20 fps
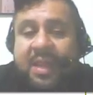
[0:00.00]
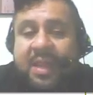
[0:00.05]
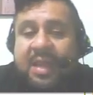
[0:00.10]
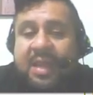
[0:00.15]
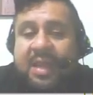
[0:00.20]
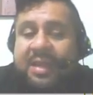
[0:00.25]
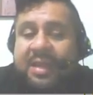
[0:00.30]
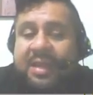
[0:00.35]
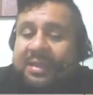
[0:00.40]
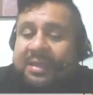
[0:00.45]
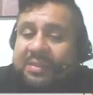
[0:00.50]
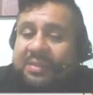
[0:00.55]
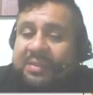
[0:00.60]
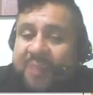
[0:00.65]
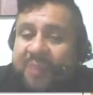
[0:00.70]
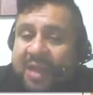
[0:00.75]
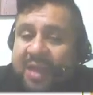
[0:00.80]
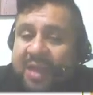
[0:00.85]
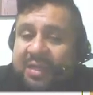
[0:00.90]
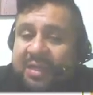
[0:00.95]
In
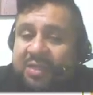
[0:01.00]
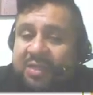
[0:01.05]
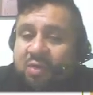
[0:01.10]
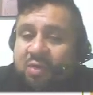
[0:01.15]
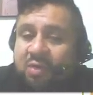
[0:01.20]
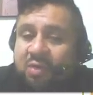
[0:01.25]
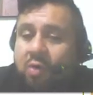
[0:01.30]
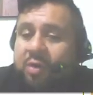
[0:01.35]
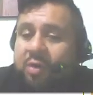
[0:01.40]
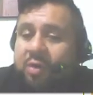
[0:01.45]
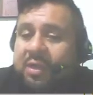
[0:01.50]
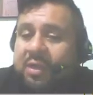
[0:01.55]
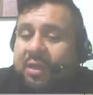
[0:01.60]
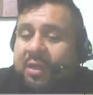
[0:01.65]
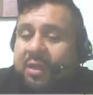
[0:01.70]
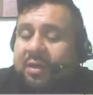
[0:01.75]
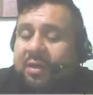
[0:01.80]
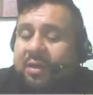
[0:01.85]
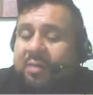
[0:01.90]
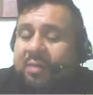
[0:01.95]
Spanish, ordinal
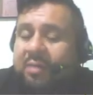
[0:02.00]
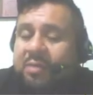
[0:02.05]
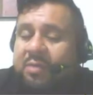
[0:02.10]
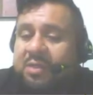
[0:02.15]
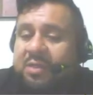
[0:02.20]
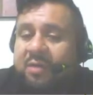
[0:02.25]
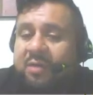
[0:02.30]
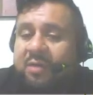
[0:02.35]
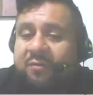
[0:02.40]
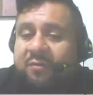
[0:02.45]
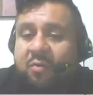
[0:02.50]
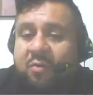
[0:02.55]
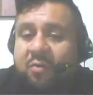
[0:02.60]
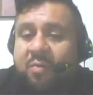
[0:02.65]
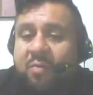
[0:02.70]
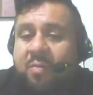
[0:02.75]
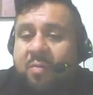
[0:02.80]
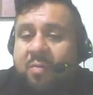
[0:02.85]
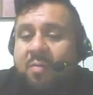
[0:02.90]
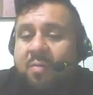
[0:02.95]
numbers are
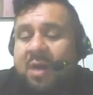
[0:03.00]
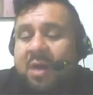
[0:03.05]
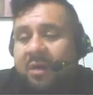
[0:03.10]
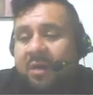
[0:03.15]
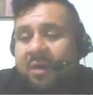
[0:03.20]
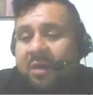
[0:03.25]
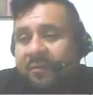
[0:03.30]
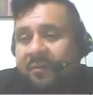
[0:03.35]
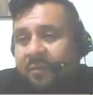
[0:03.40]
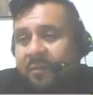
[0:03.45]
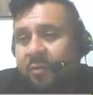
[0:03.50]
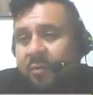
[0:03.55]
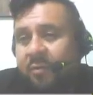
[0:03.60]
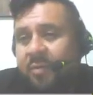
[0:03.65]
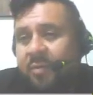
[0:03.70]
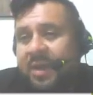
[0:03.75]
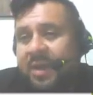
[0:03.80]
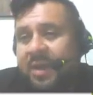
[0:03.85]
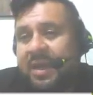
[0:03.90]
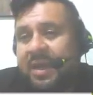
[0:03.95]
formed
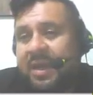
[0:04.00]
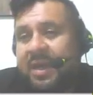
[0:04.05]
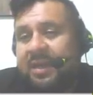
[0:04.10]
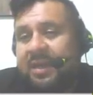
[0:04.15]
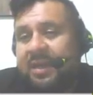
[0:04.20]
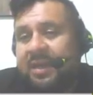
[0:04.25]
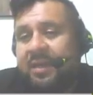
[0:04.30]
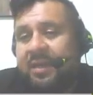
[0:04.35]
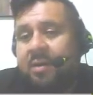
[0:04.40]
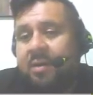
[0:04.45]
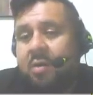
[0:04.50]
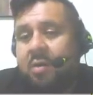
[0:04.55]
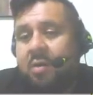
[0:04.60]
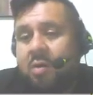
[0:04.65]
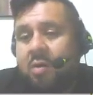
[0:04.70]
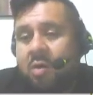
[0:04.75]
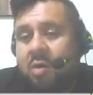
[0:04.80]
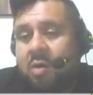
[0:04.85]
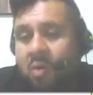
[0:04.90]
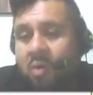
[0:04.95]
by adding
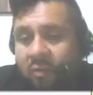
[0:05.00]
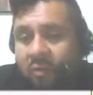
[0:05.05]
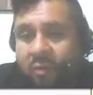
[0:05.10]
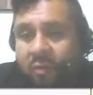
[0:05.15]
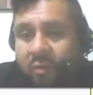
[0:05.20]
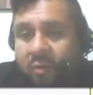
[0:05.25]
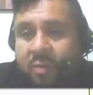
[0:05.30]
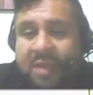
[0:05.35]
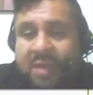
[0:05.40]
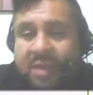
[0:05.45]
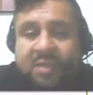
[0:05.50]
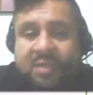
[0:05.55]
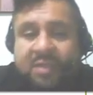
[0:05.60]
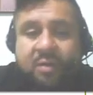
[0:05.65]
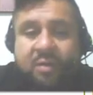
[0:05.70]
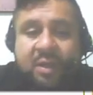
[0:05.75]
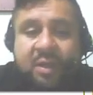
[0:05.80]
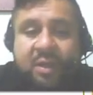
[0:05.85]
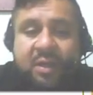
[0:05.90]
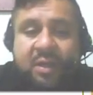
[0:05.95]
o for
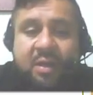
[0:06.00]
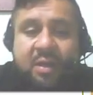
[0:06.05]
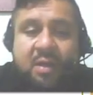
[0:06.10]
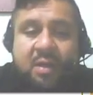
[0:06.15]
masculine